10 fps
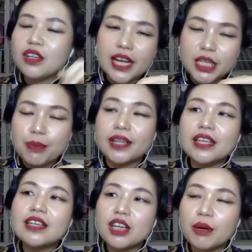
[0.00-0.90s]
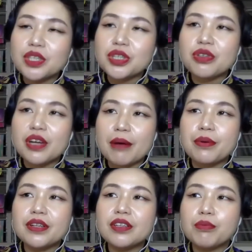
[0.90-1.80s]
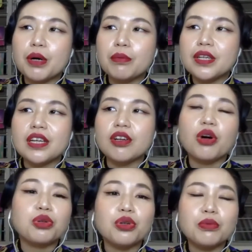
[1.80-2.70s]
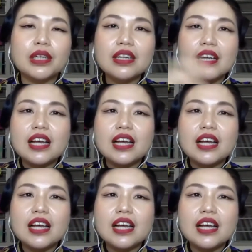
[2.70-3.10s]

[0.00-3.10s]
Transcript: expecting a competition to happen probably in October,